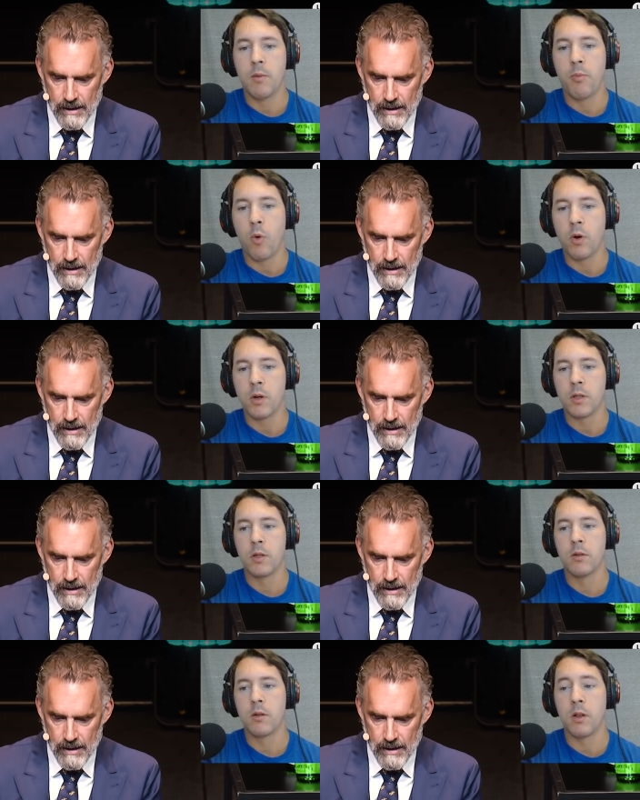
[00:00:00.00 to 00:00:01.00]

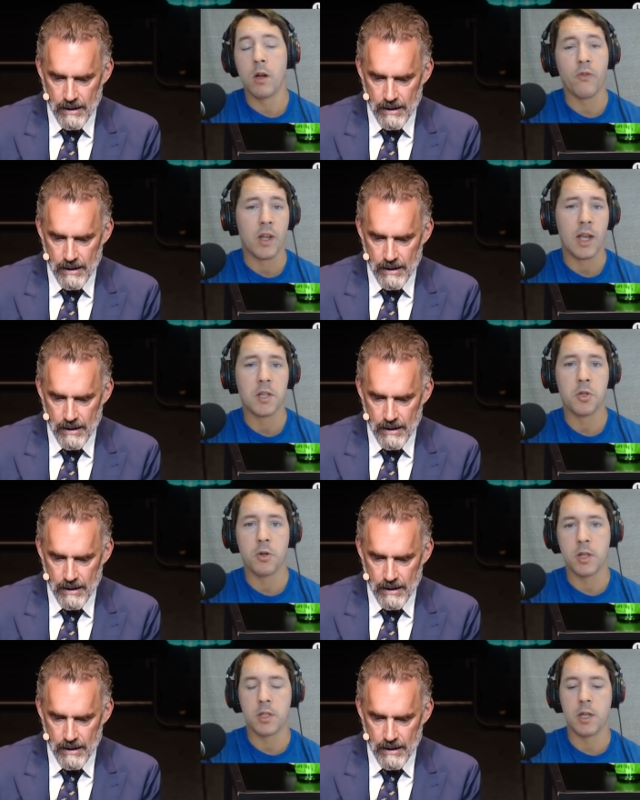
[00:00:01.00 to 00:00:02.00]
Speaker 1: important clarification
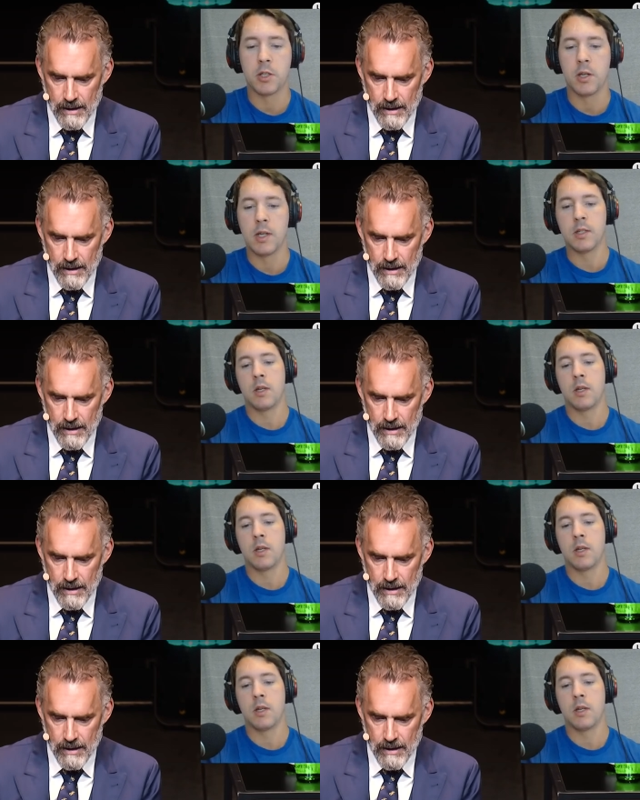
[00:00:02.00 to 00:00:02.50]
or distinction.